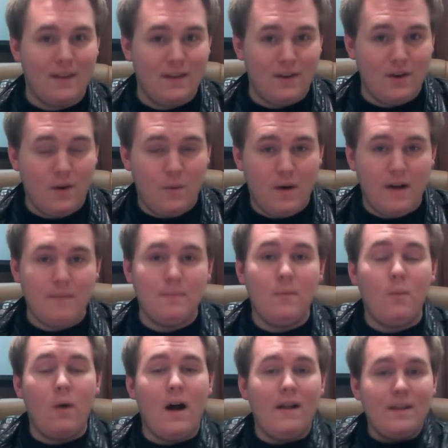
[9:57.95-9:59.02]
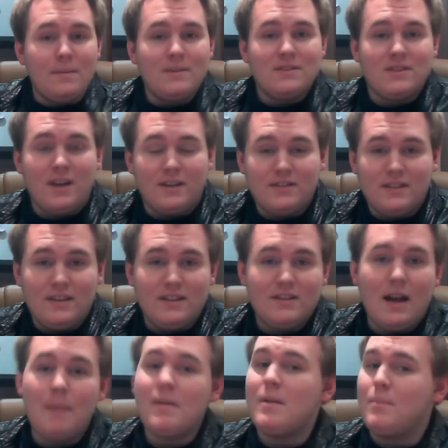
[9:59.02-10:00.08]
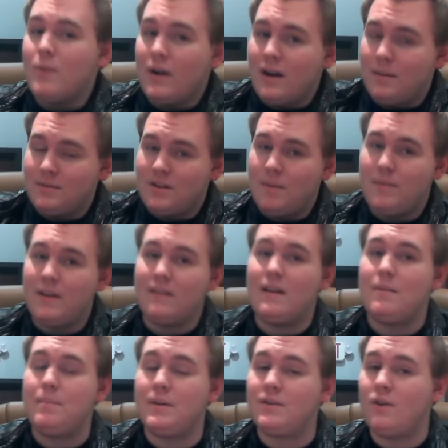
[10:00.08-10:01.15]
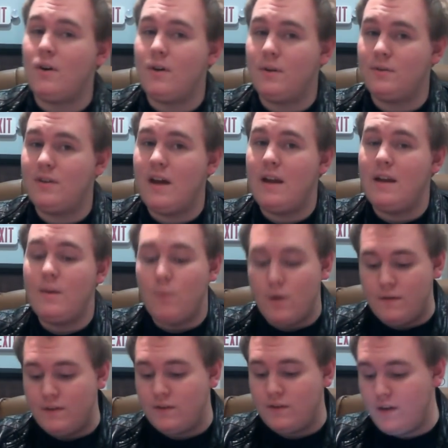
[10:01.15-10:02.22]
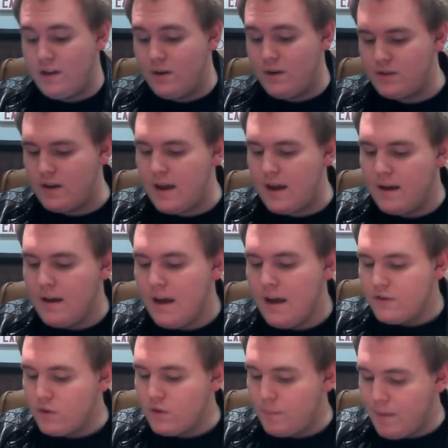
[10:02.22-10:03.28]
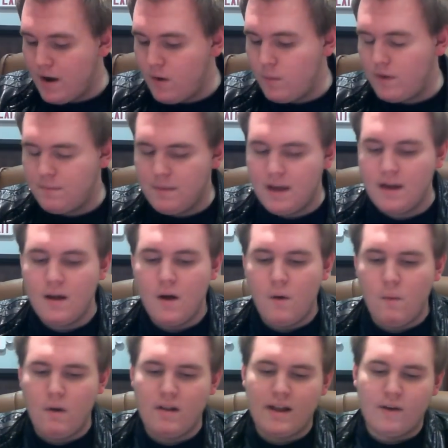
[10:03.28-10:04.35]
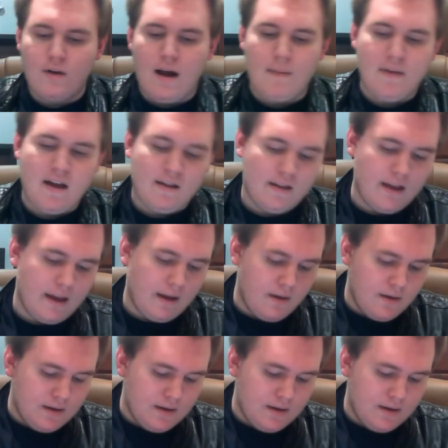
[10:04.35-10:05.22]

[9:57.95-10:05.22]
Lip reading: you know what? While I'm discussing this, I'm going to bring up something that Basardo said in one of his videos today. So bear with me while I grab that link.